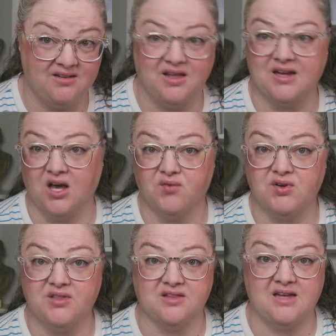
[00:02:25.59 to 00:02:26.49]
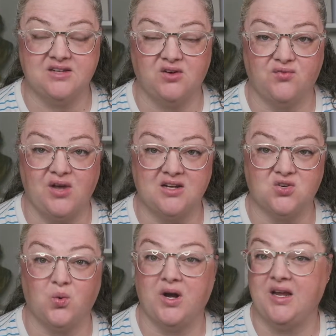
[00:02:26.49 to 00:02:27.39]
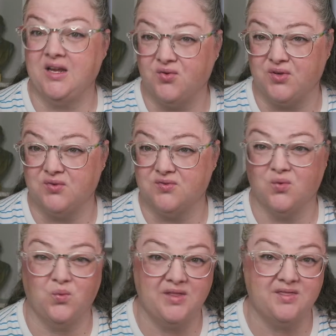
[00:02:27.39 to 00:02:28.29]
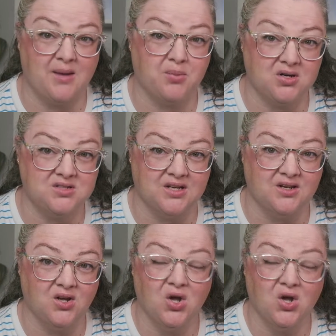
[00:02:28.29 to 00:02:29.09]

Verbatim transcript: that covered the letdown effect were interviews with that person